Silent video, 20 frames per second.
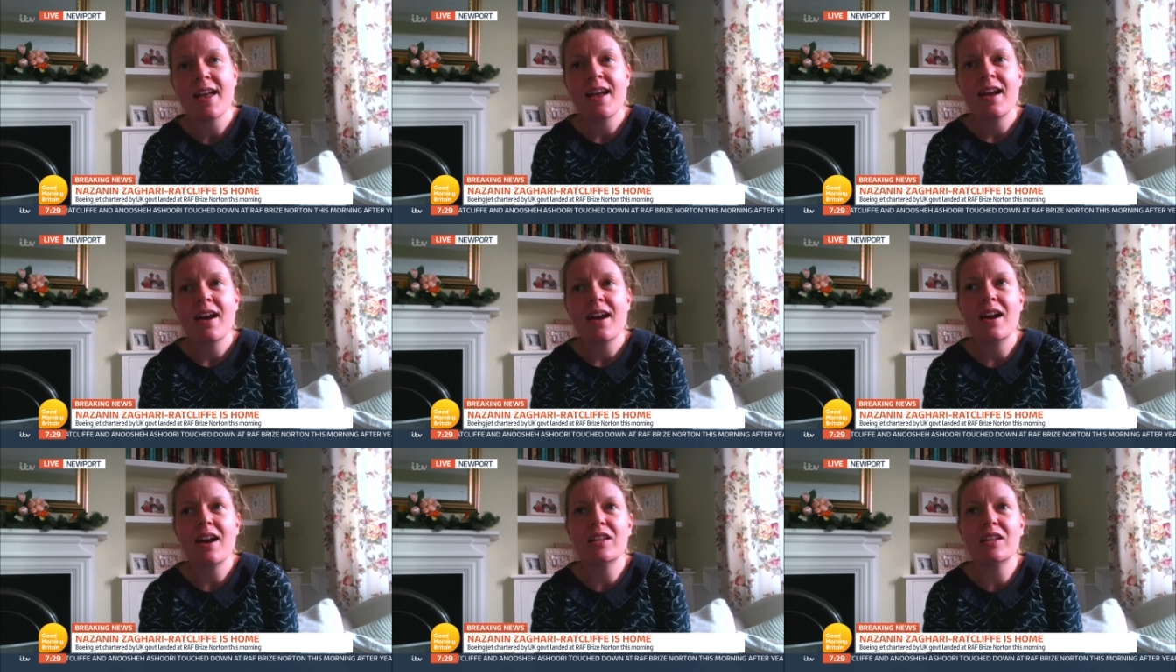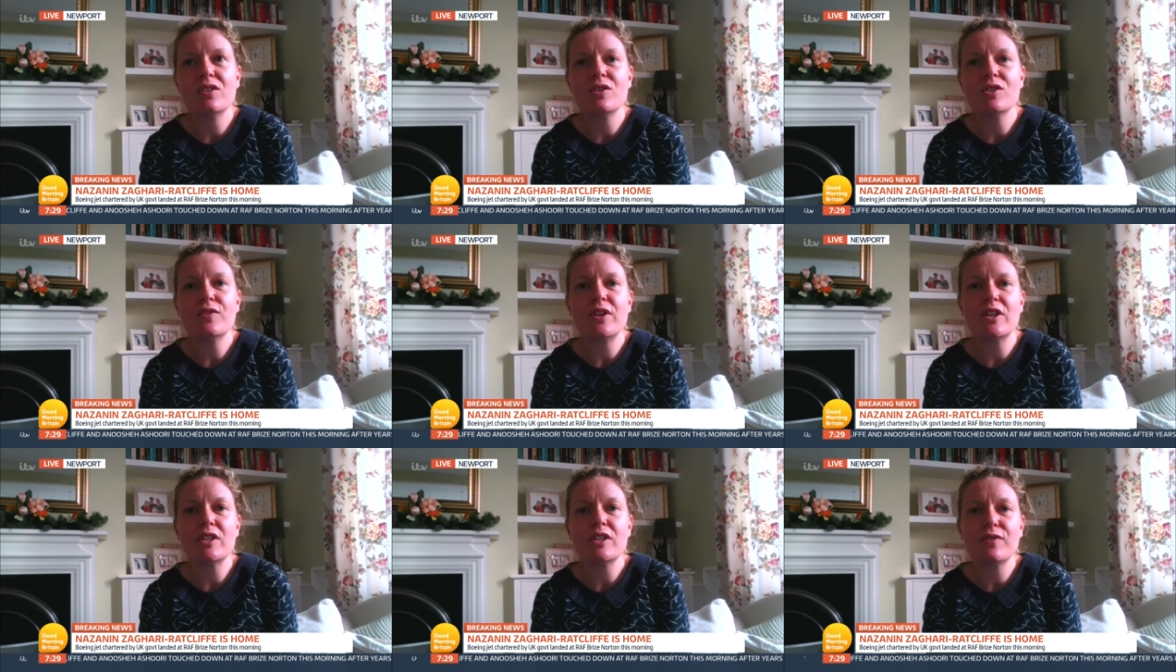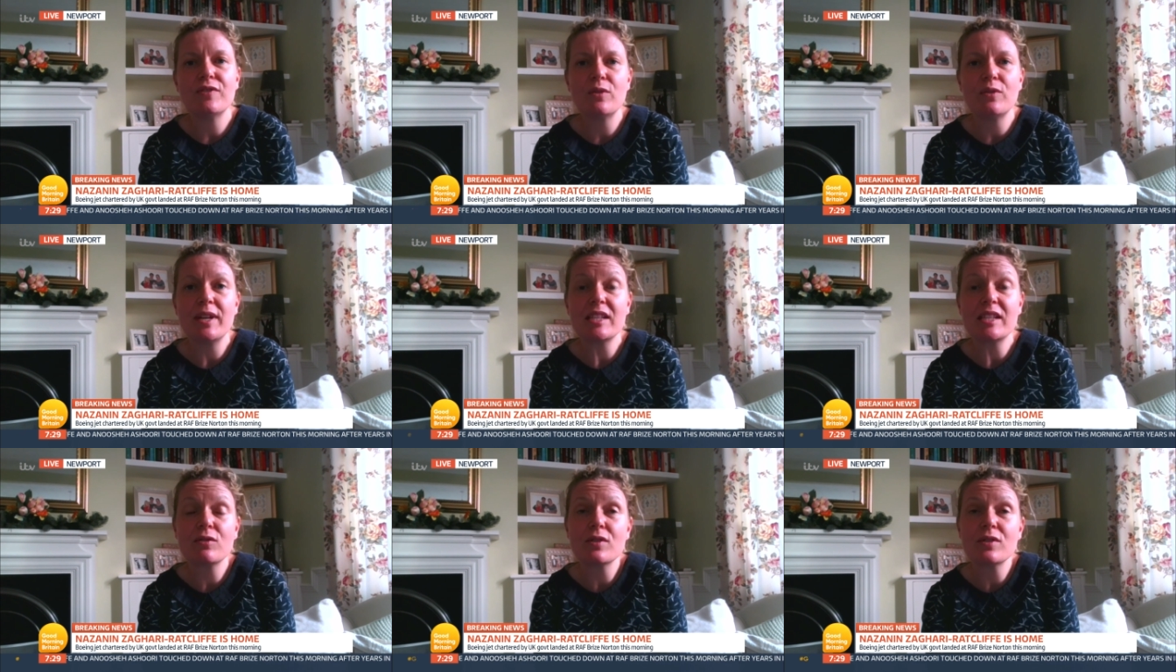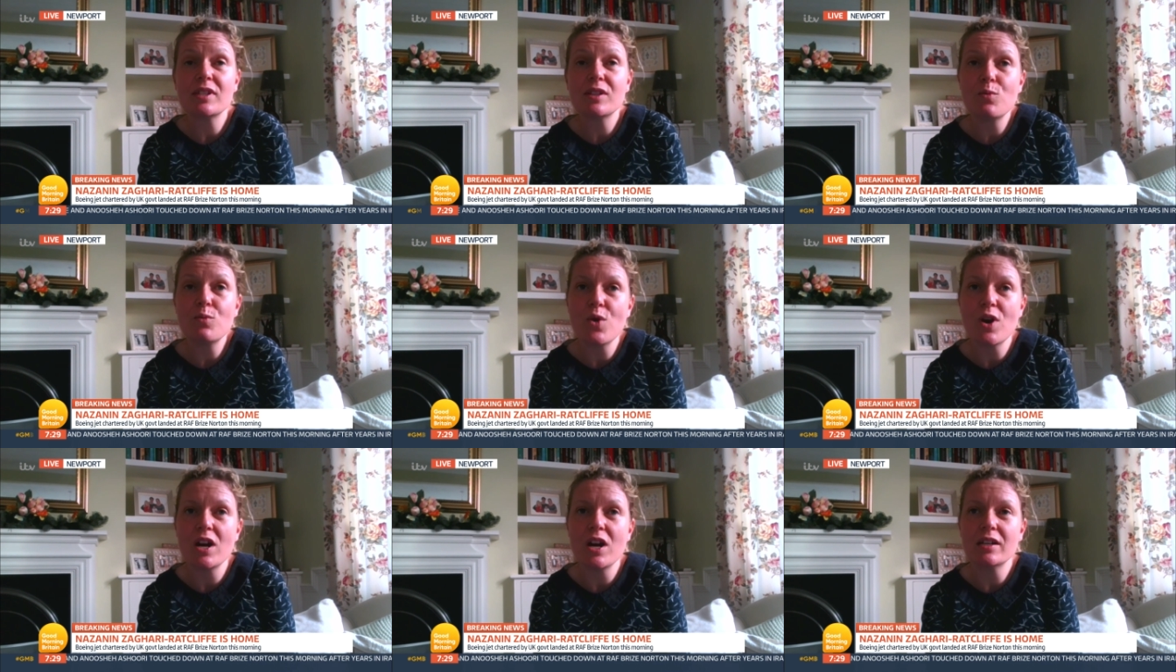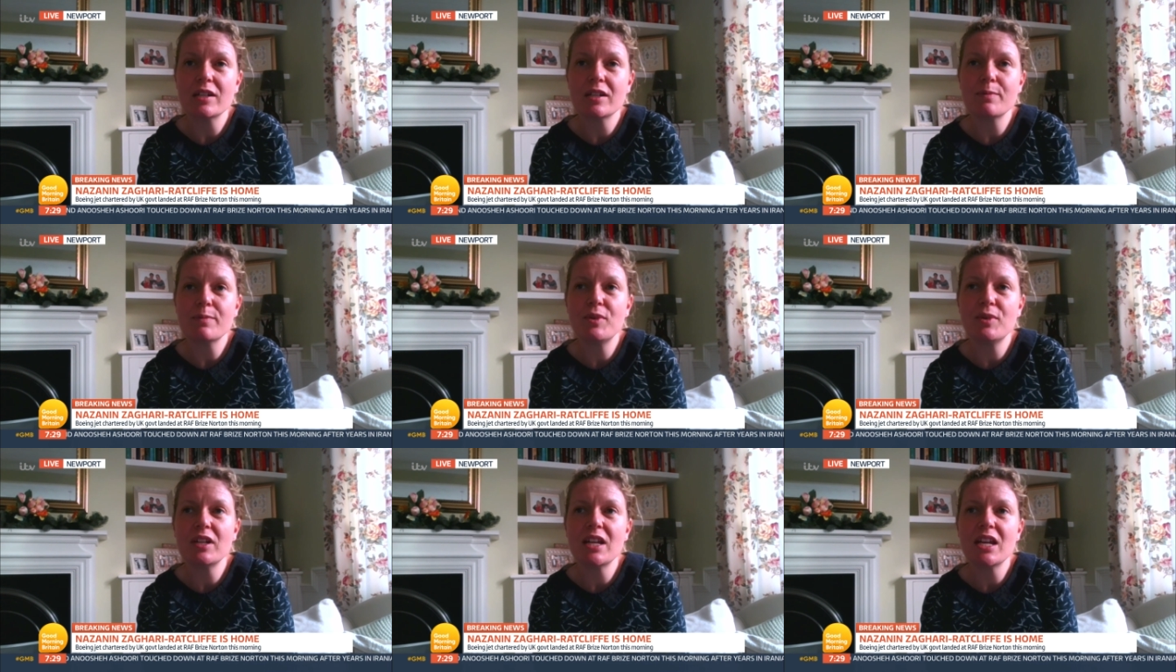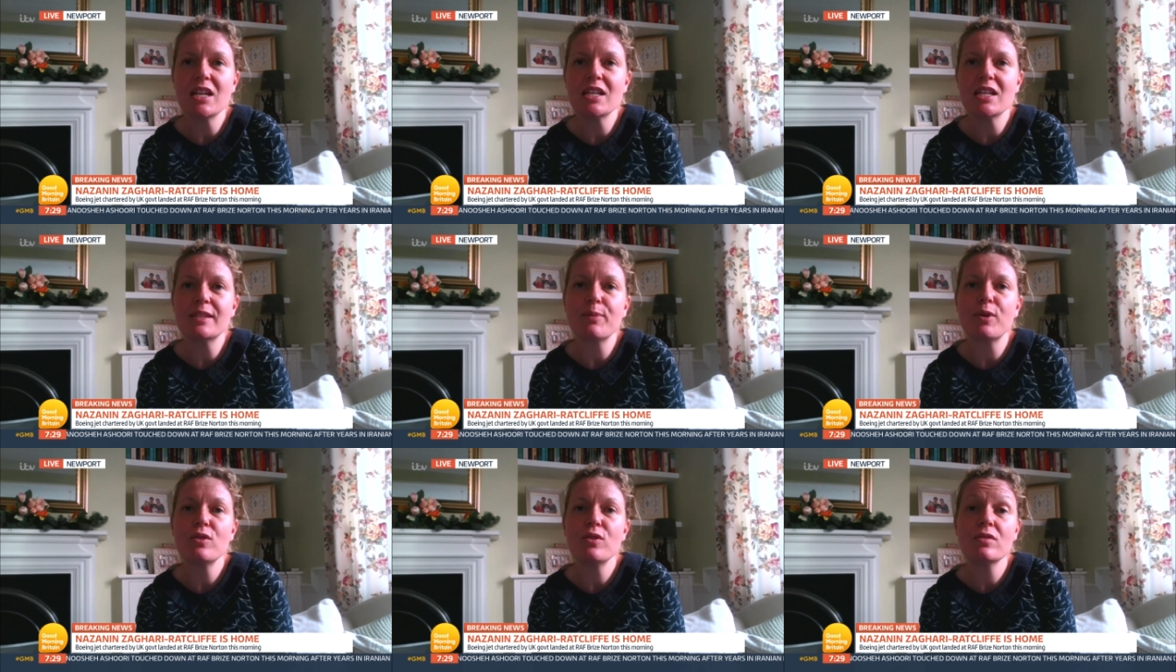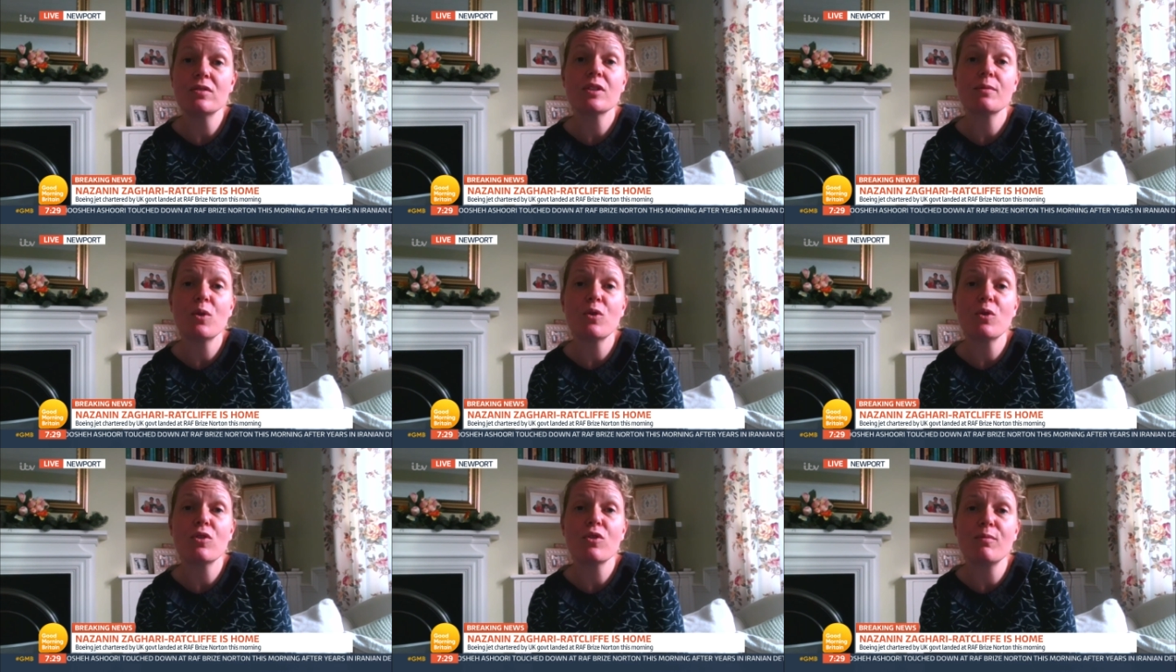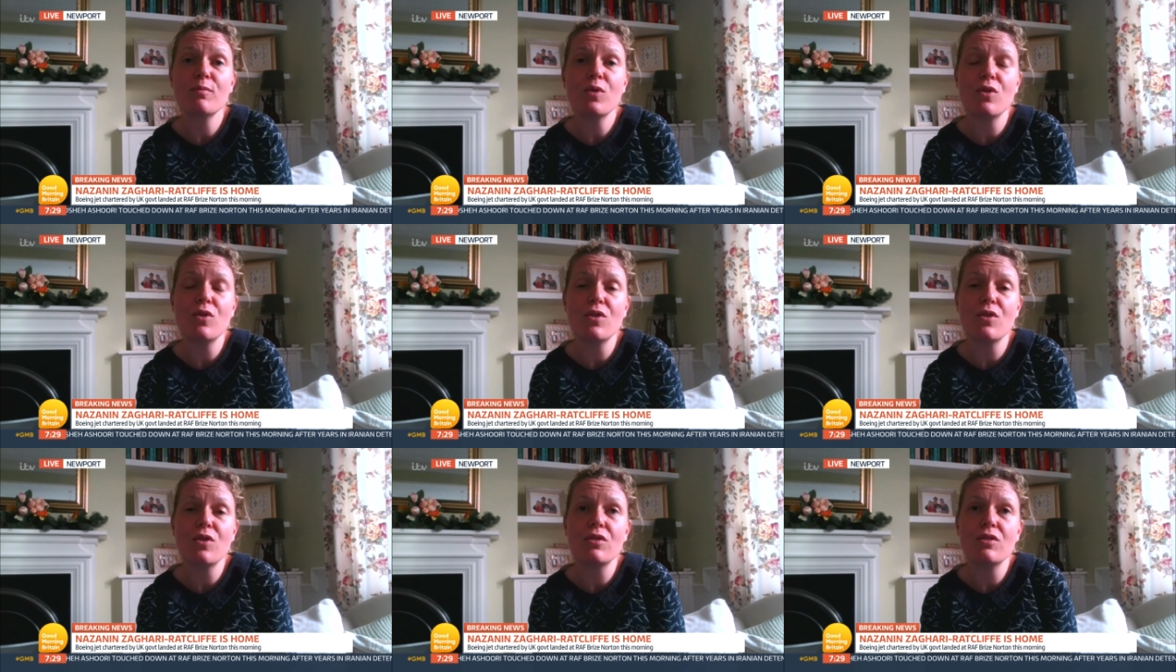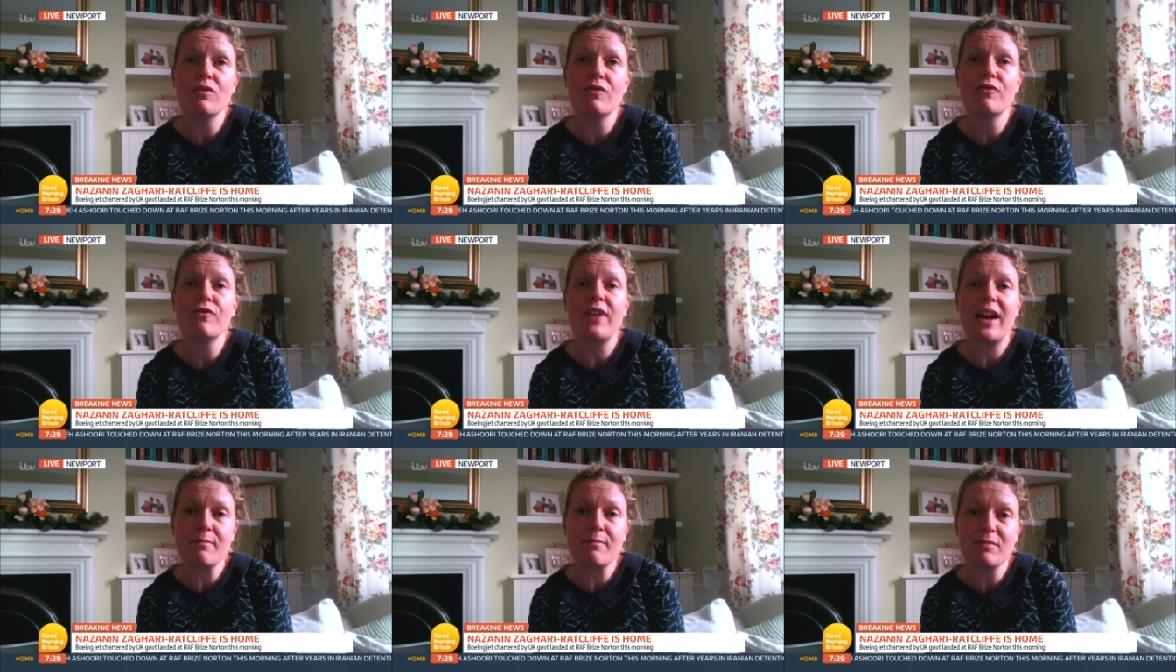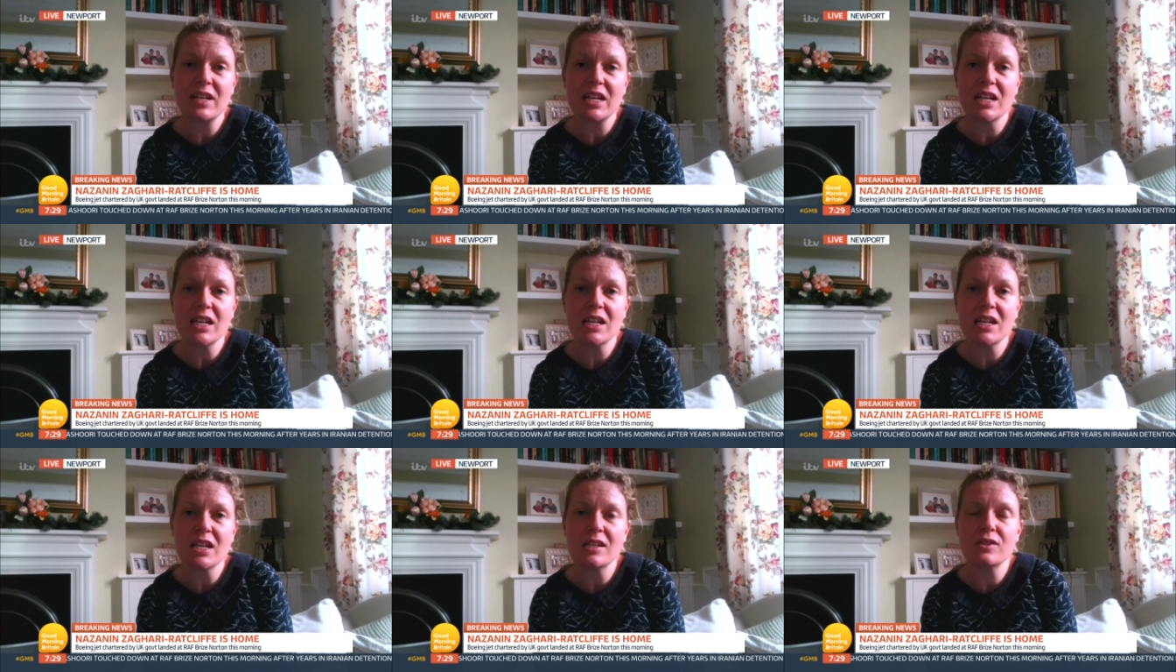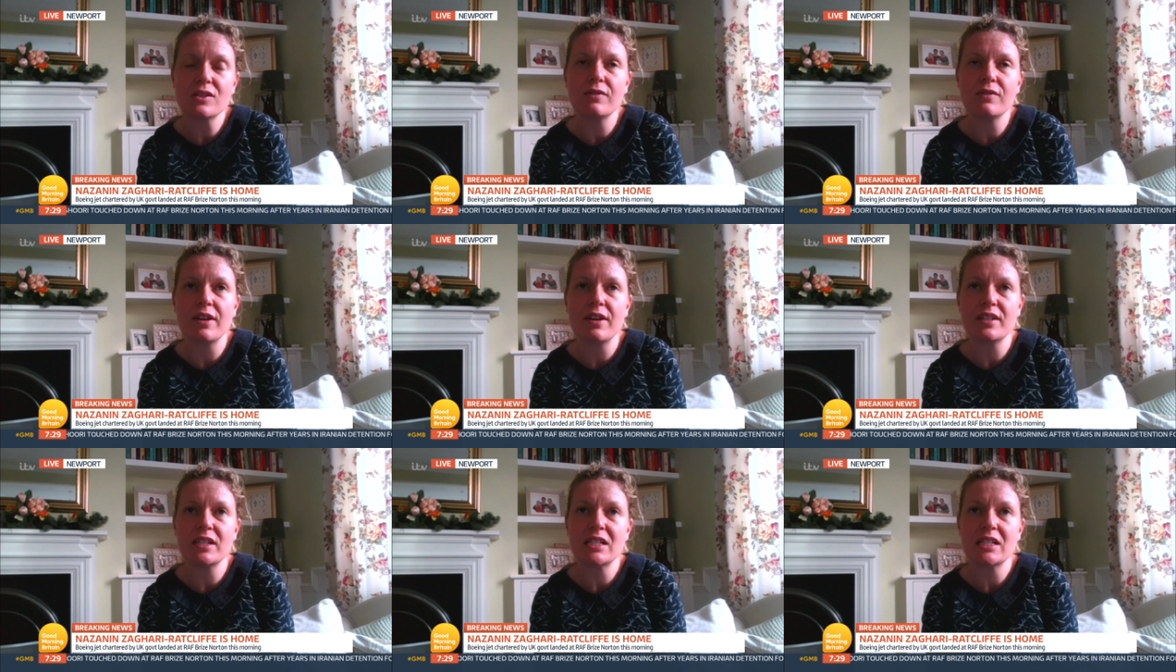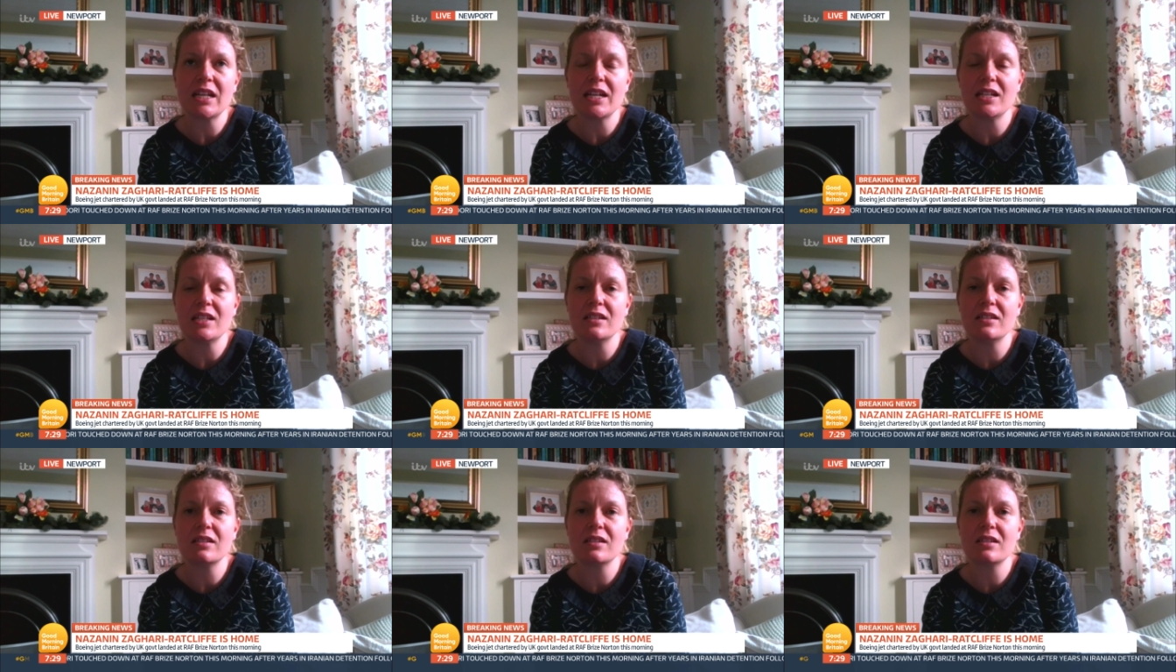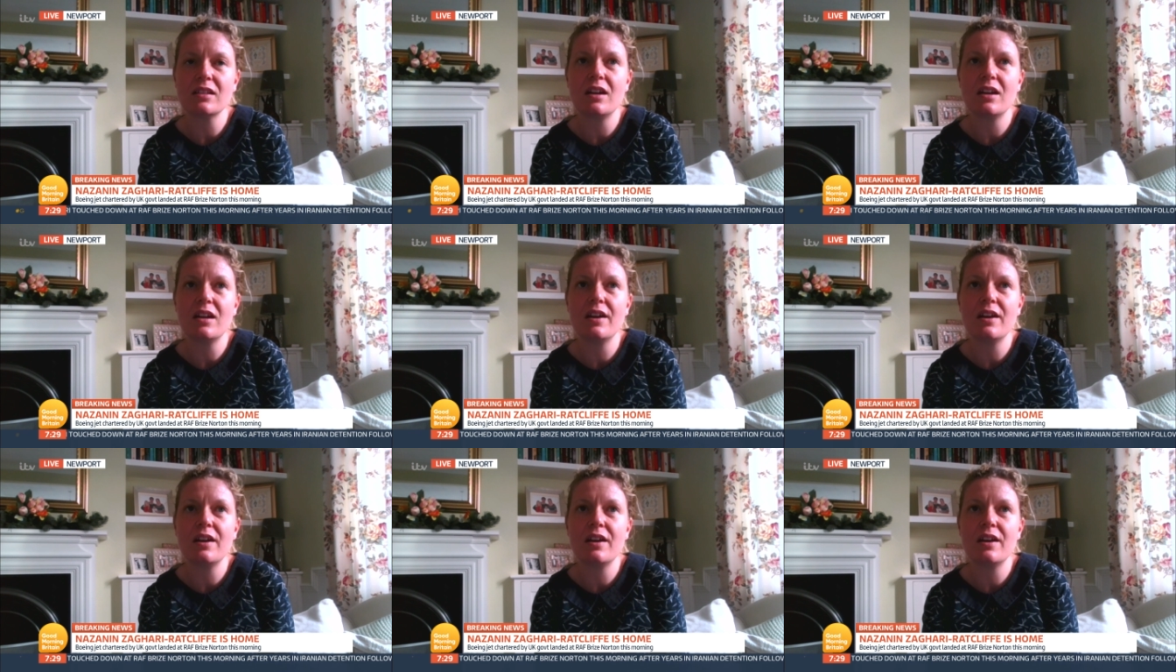And in those first few weeks, of course, it worked. But he spoke to more and more families of other detained